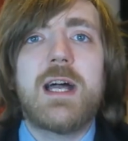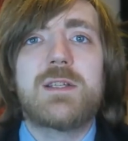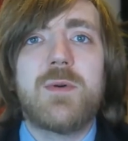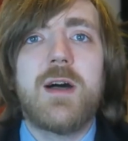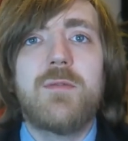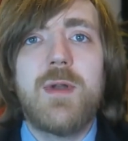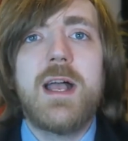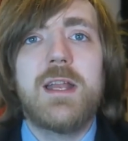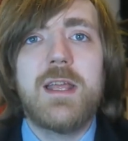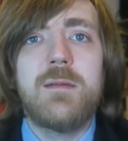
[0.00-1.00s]
That is what I
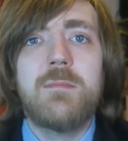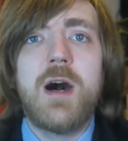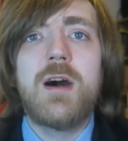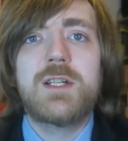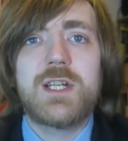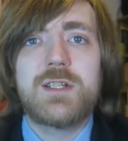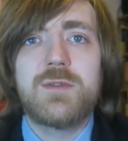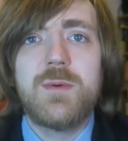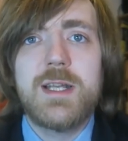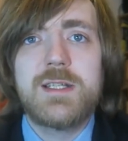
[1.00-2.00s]
read in March. As
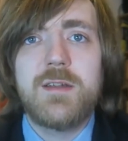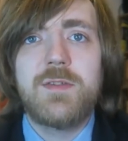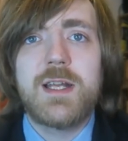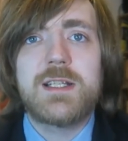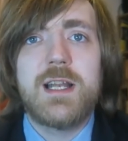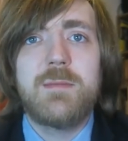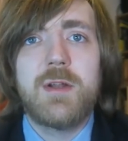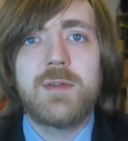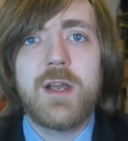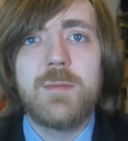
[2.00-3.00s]
always, don't forget to let me
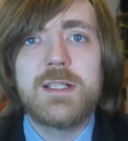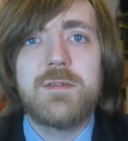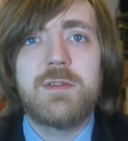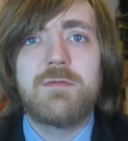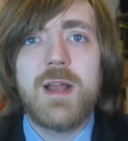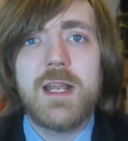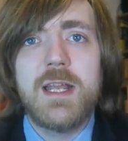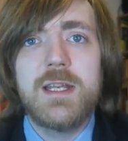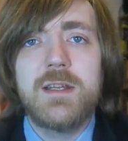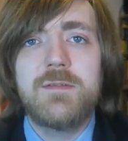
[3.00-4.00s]
know in the comments if you've read
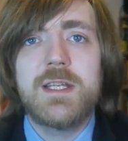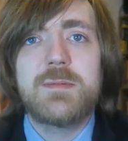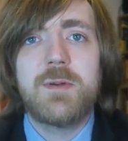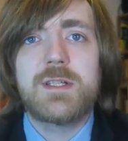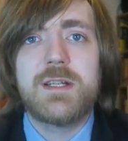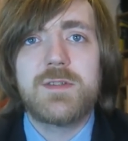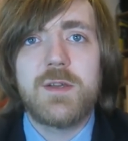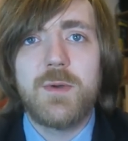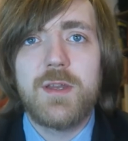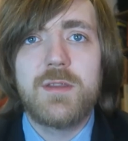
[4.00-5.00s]
any of these books, and if
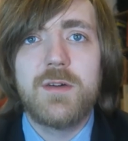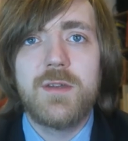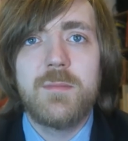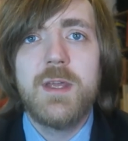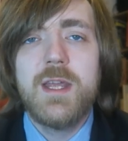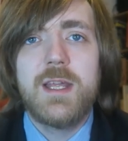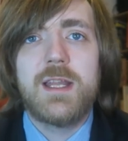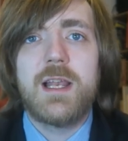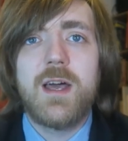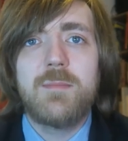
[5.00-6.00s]
so, what you thought of them.
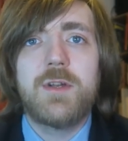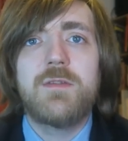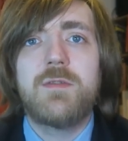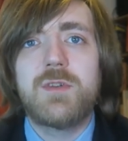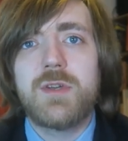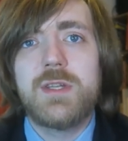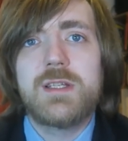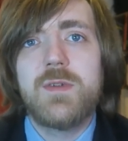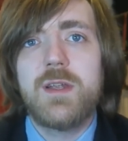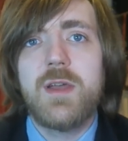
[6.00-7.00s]
Hit that like button if you've enjoyed
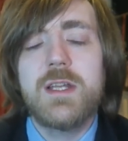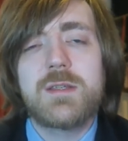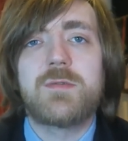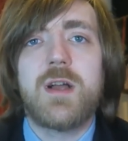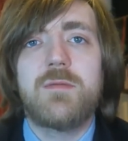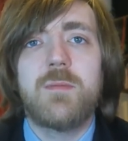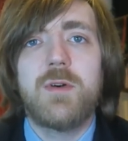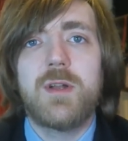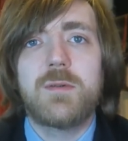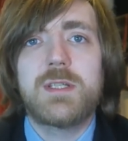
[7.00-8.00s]
this video. Hit subscribe for
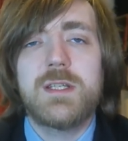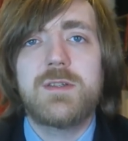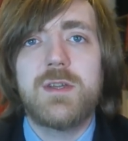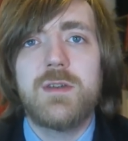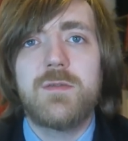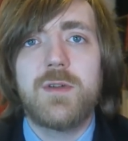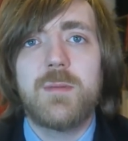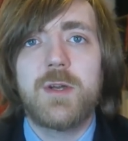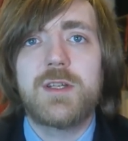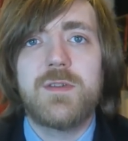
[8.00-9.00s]
more, and I will see you soon for
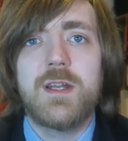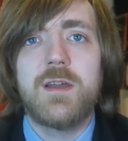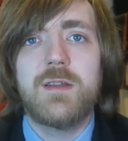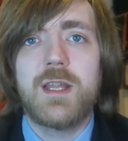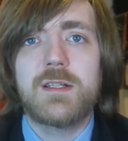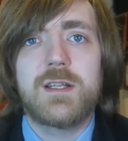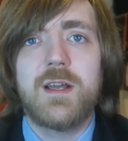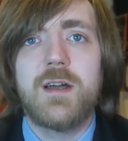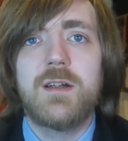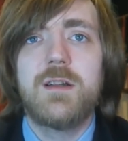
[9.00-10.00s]
another bookish video. Thanks a
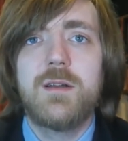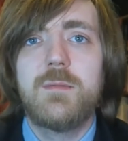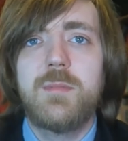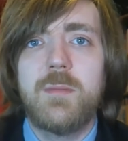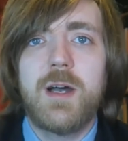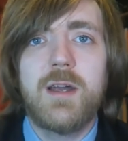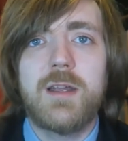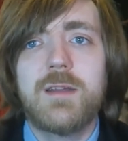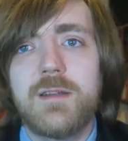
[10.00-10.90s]
lot. Bye bye.